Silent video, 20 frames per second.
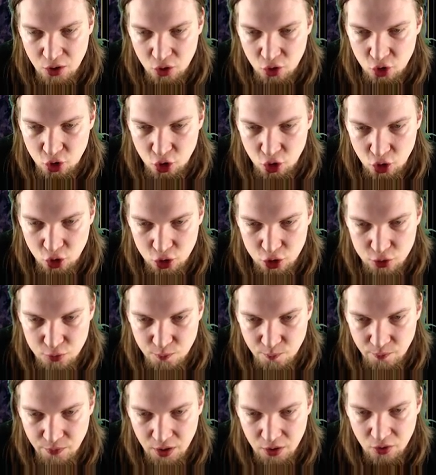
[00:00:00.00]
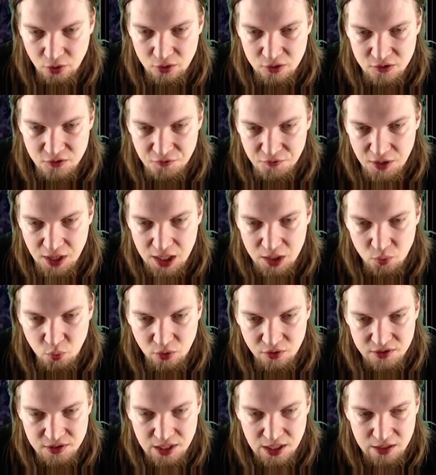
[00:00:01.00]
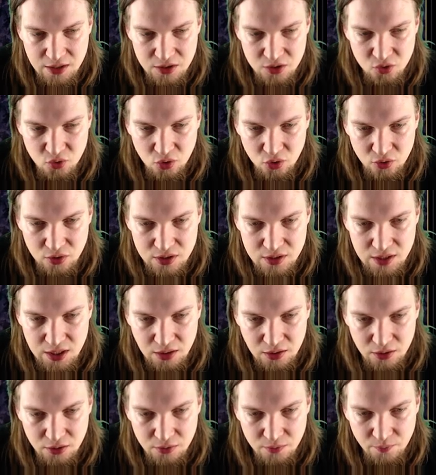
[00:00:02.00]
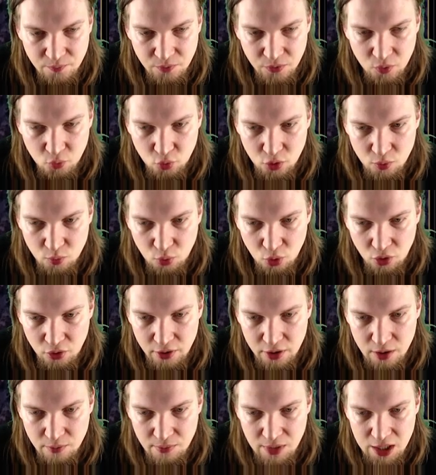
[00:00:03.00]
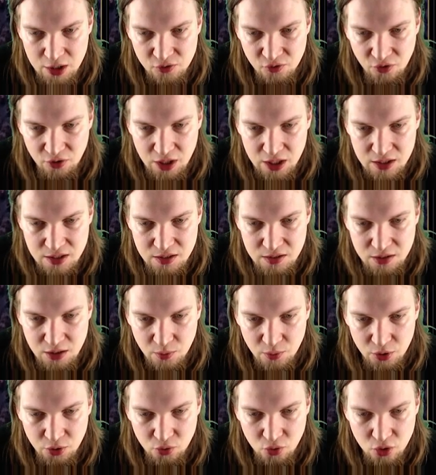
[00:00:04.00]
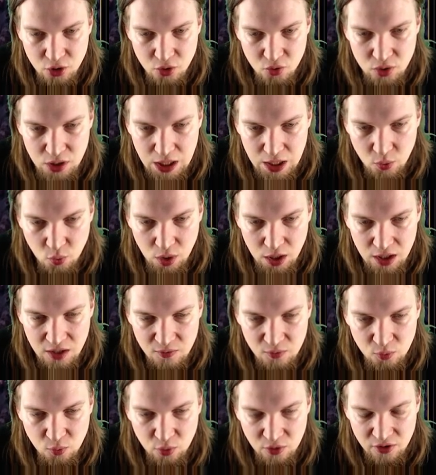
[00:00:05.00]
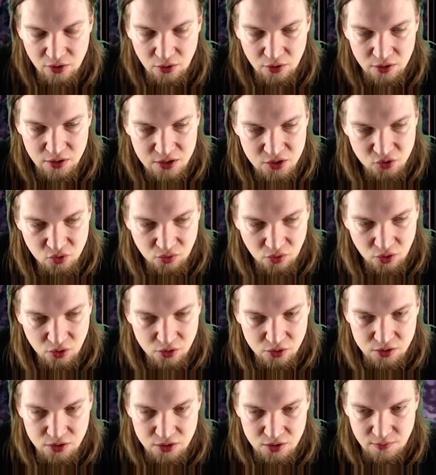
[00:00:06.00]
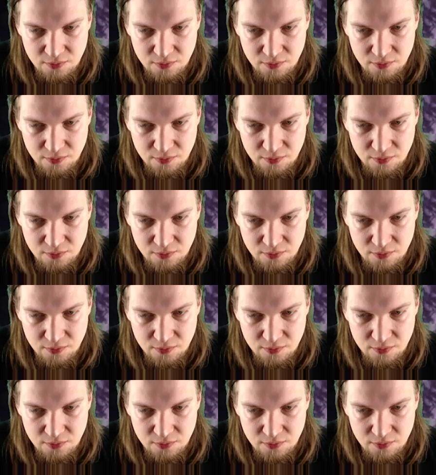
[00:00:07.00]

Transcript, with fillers: Good. An honest fight would send a stronger signal. We're more than a match for that stubborn old goat anyway, even with all his thralls.